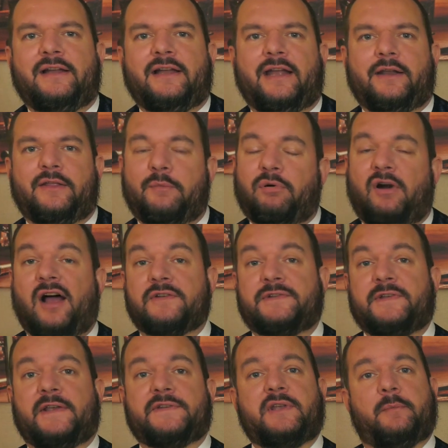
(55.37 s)
And in the
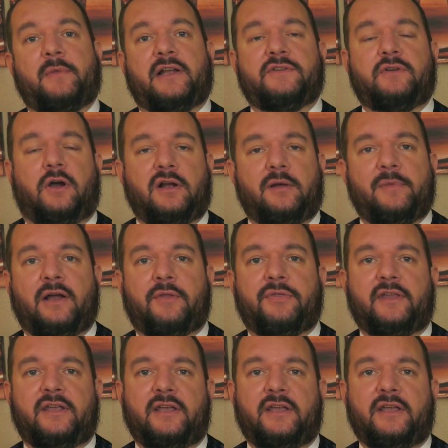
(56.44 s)
process, I might talk about the